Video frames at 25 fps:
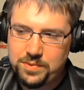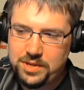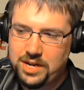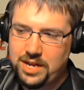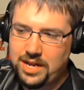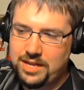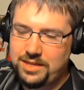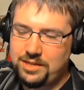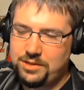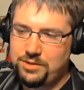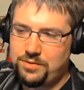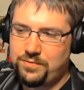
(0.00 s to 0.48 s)
been
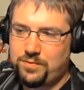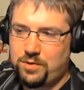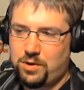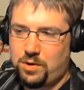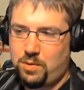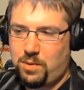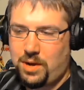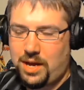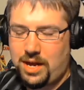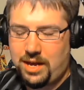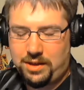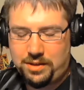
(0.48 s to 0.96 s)
at this for
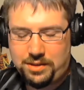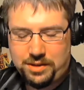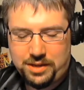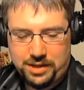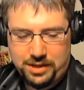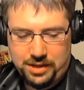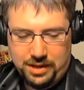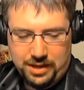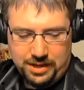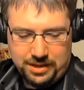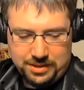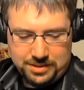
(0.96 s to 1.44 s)
a while.
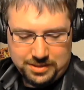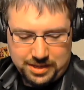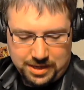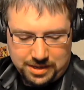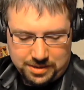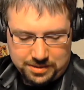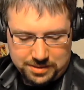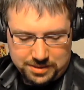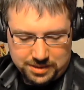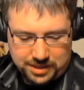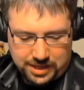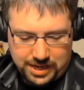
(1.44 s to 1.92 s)
It
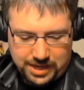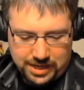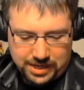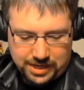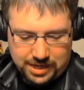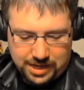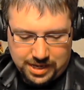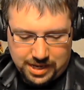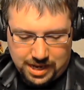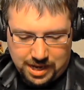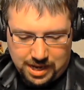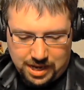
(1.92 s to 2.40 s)
sounds
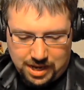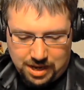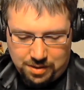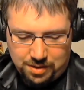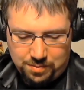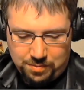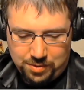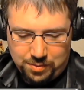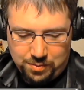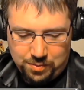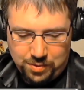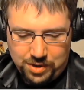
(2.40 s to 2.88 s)
like
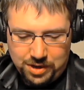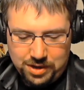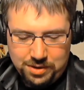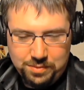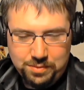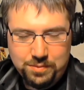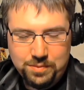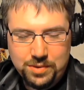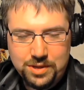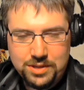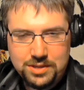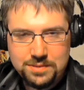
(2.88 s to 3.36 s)
um,
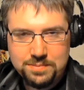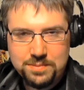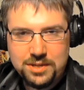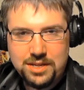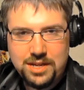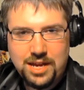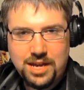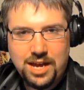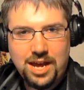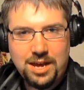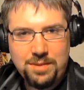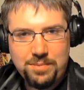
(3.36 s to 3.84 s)
what what's
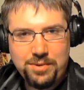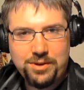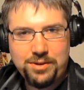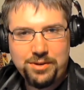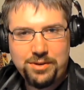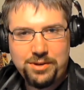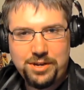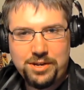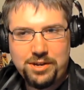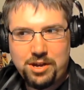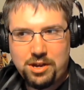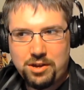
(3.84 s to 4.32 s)
been the high
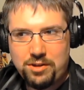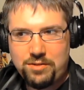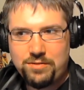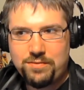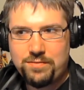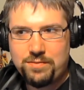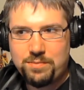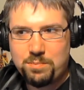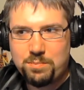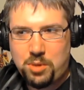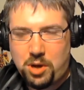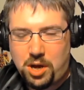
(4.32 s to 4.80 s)
point
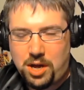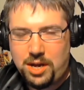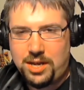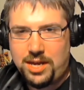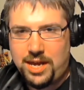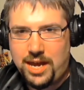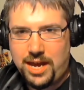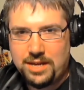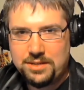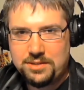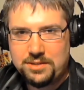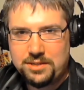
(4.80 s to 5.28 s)
of
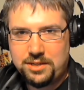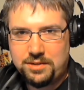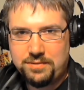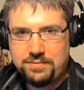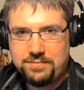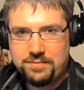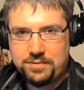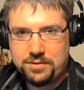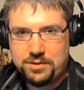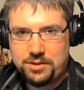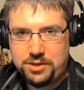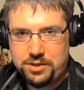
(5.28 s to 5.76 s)

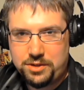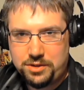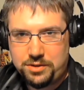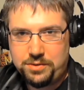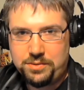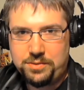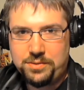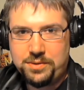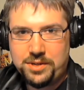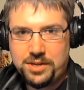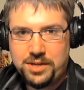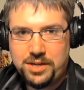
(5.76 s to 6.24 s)
podcasting for
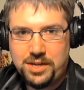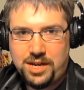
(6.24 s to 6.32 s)
you?